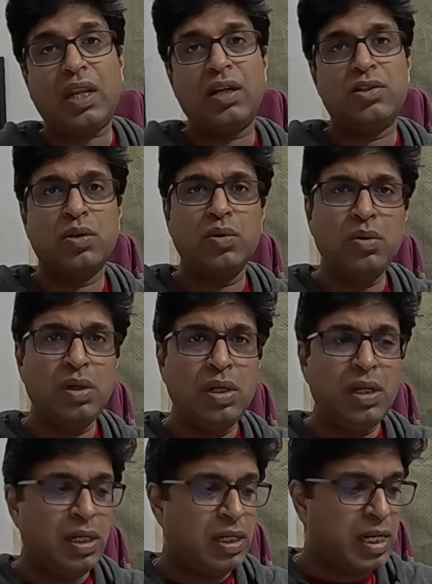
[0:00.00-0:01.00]
So
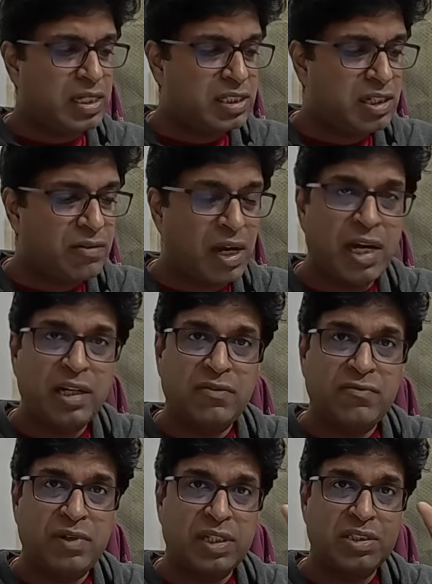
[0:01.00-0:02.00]
let's
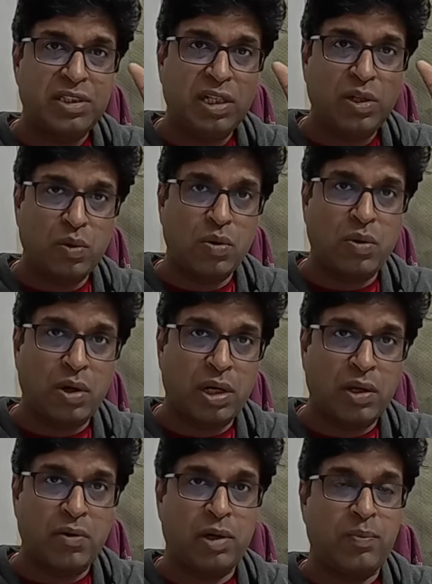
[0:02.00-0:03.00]
divide first the
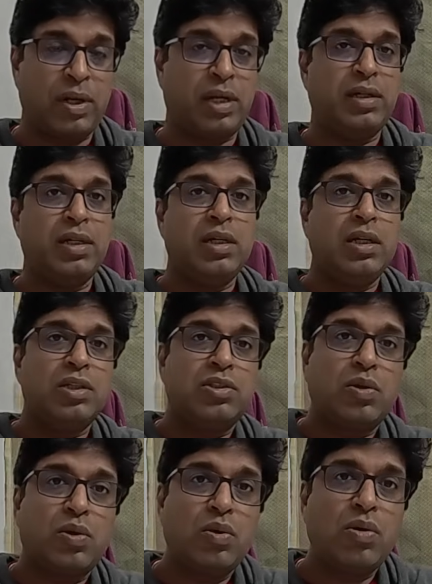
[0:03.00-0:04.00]
glucocorticoid part.
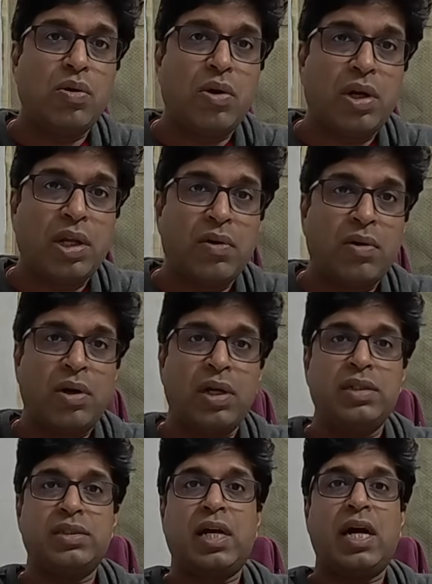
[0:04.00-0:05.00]
So
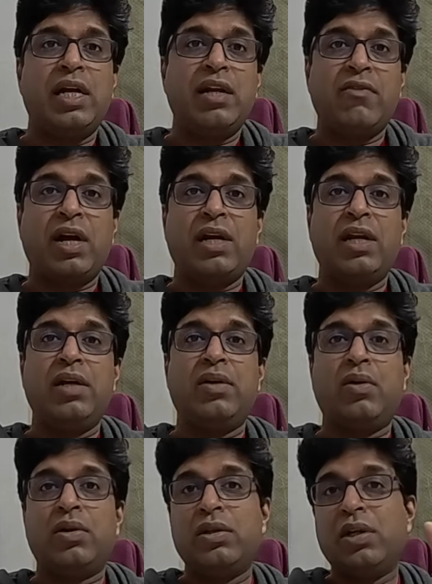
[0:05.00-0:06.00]
glucocorticoids are divided
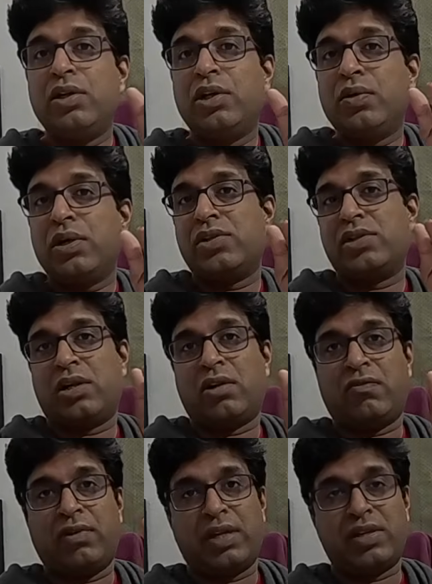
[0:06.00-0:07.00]
on the duration
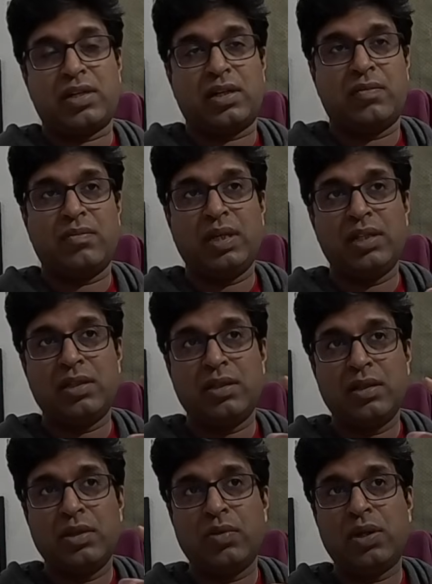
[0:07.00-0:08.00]
of action,
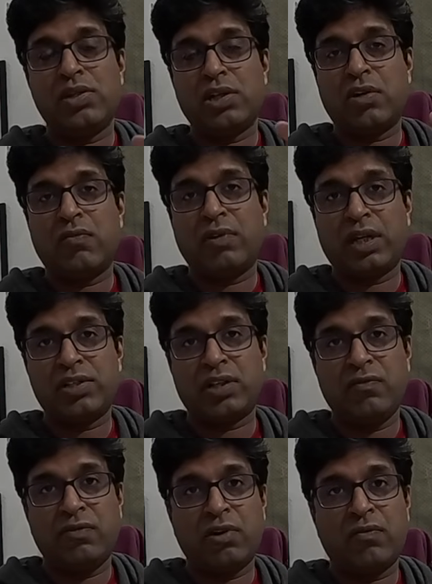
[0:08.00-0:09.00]
means duration of
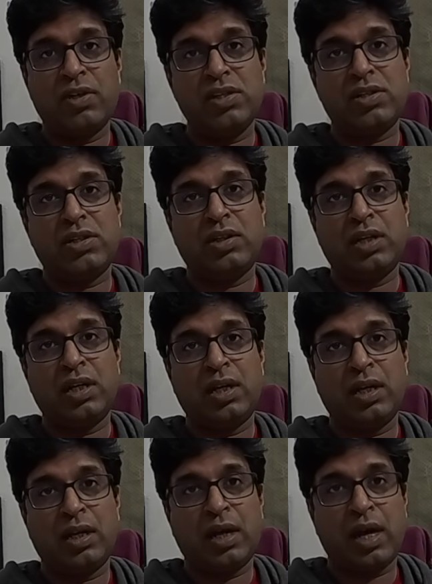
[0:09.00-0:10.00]
action for which
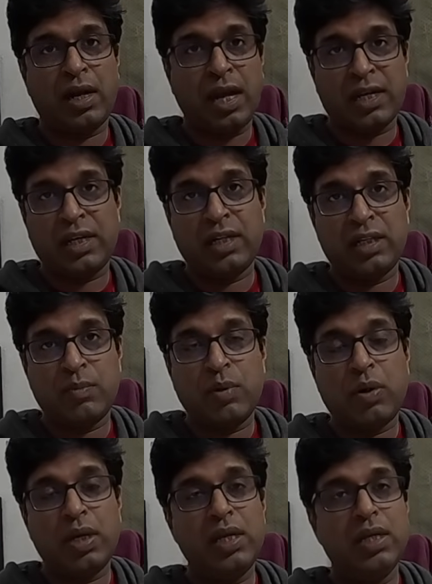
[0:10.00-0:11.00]
they are acting in the
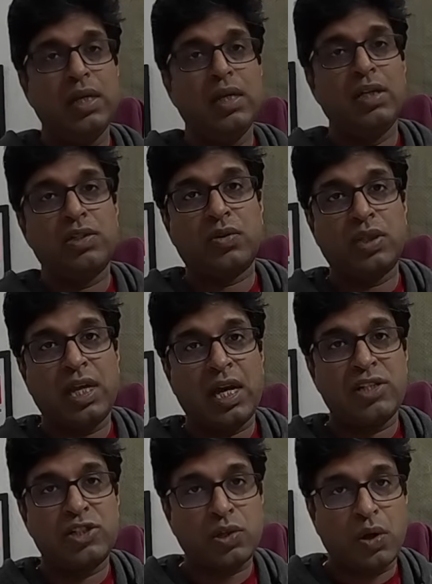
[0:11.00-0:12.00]
body. So they
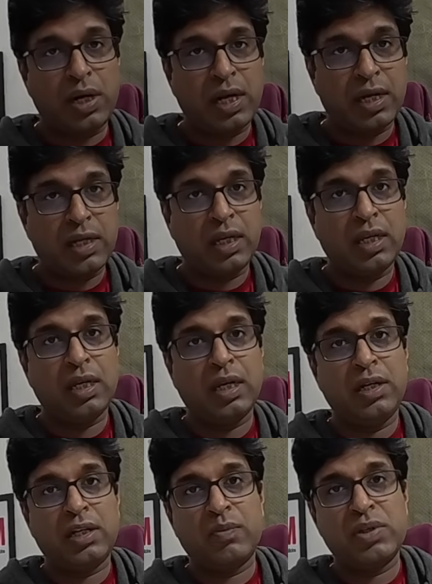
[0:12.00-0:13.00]
are short acting,
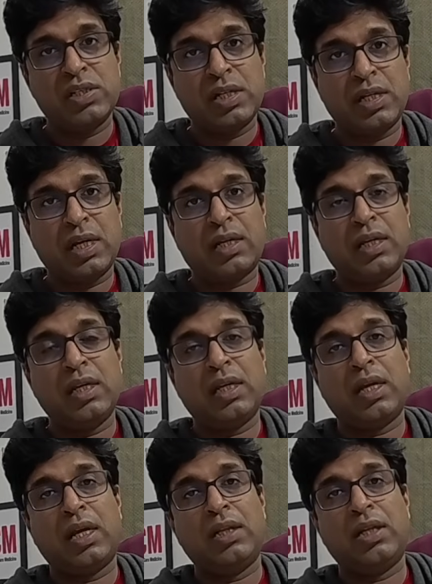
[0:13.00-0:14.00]
intermediate
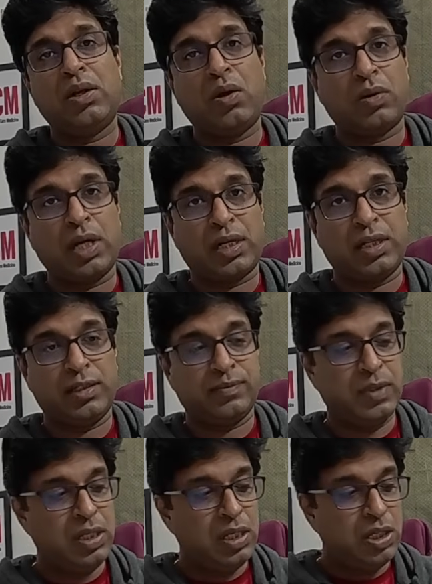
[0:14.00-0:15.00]
acting, and the long acting.
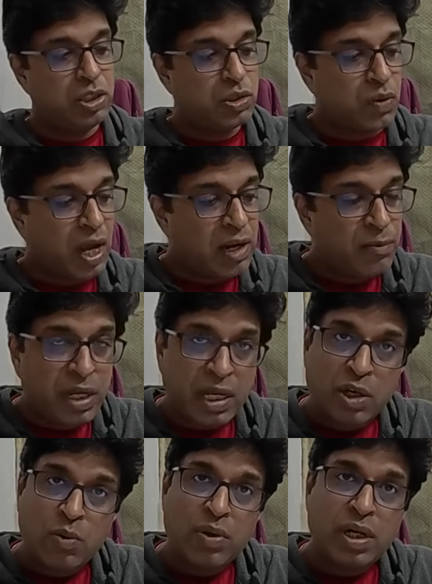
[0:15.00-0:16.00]
So I'll
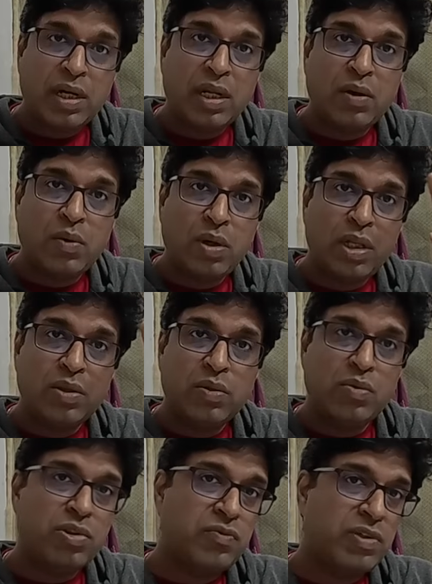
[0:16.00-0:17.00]
be enumerating only
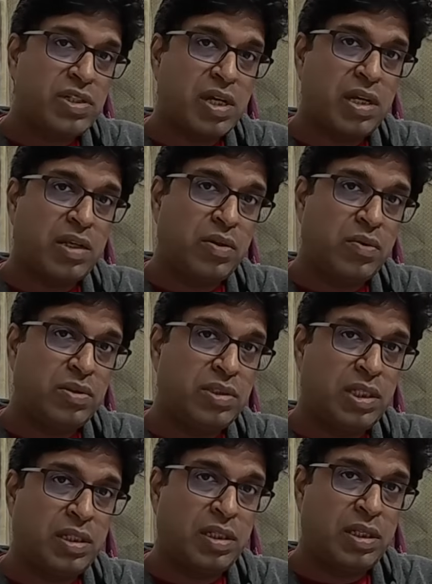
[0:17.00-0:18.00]
those which are
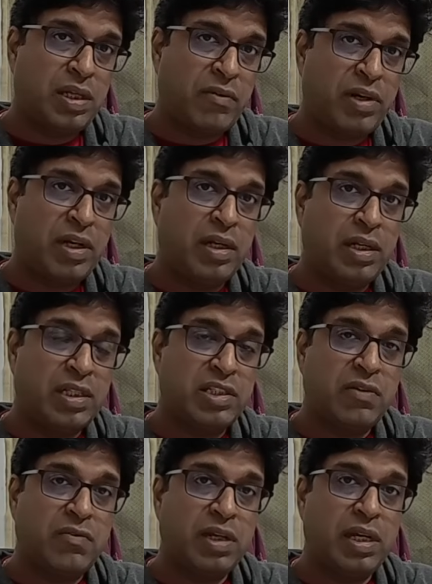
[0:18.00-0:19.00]
used in our
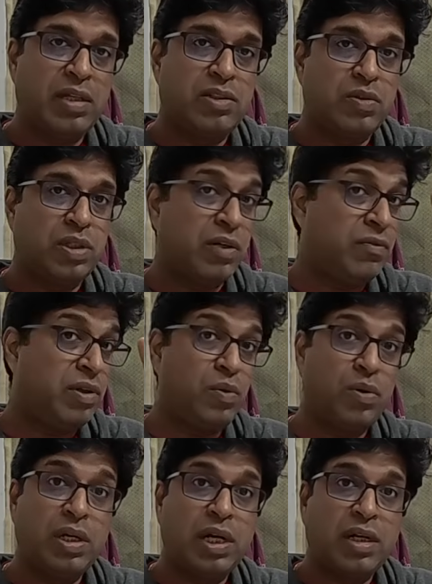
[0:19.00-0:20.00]
intensive care so that we
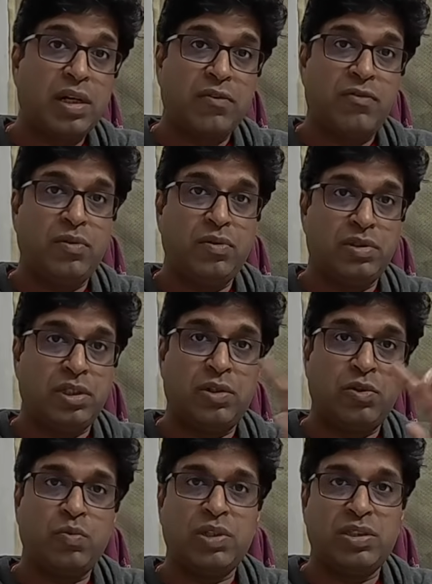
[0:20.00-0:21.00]
don't get confused
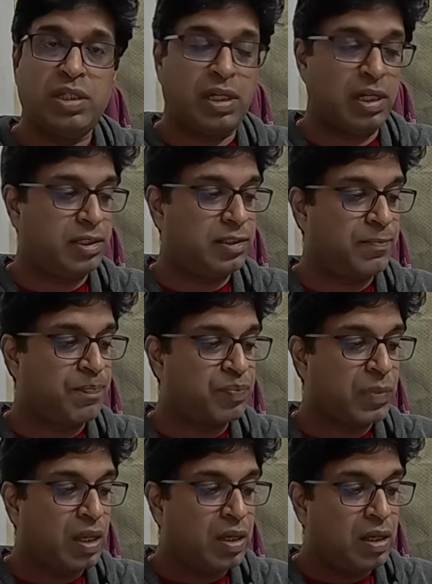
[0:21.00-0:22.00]
in too much details.
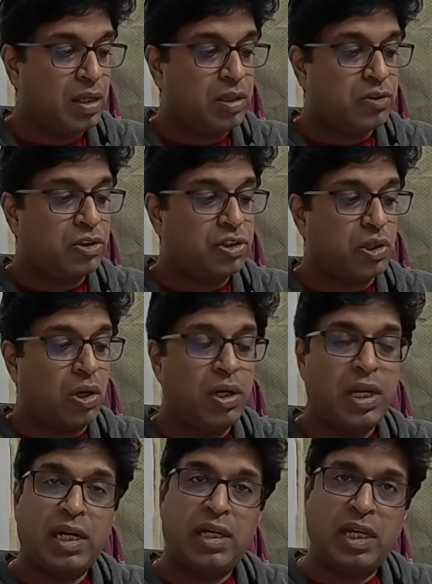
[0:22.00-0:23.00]
So
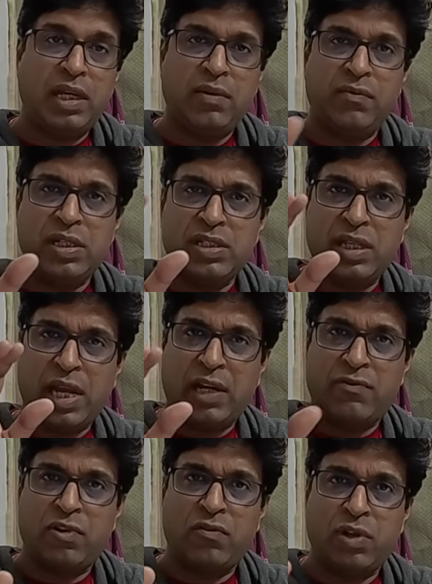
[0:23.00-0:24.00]
short acting means they
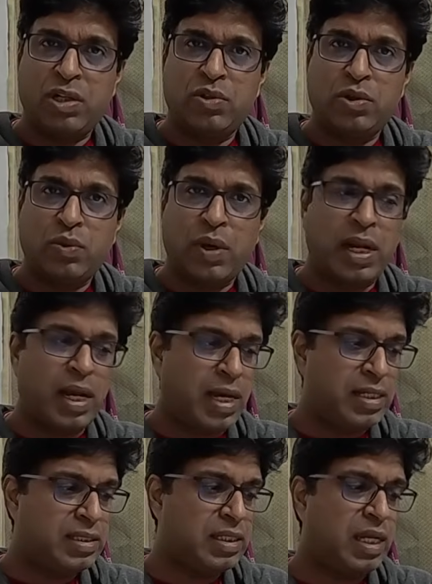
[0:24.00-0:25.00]
act for 1 to 12
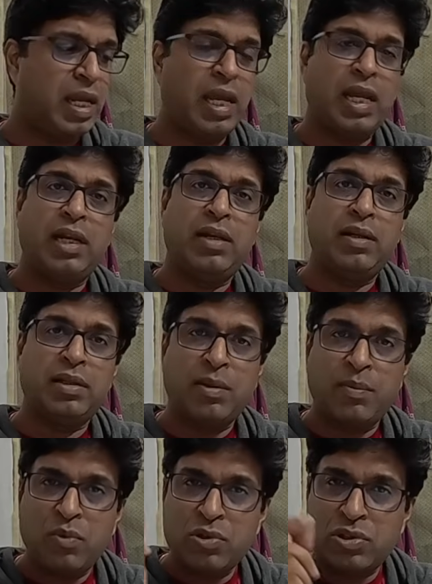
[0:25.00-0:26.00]
hours, and
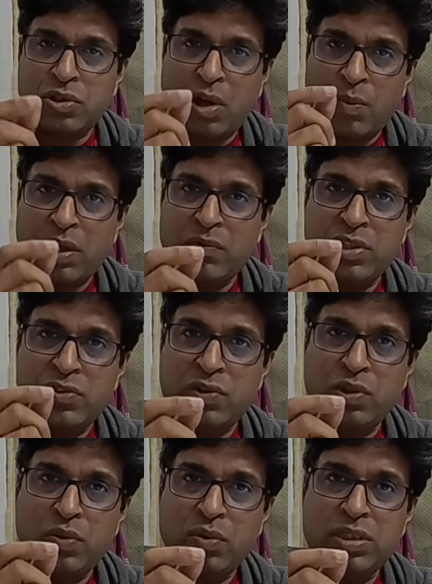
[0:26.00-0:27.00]
the most common which
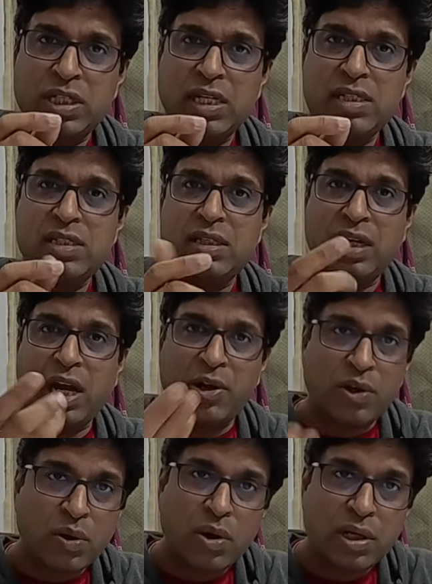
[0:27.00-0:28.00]
we use is
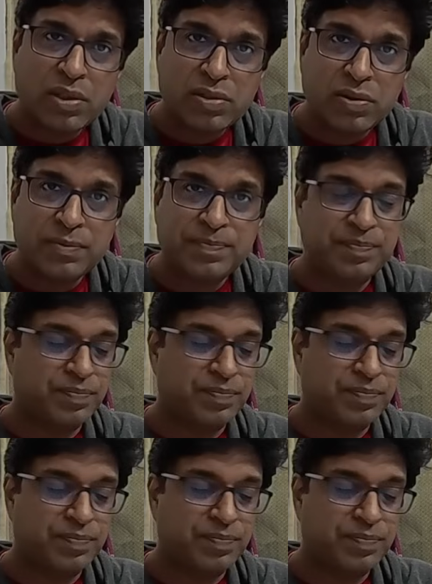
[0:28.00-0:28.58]
hydrocortisone.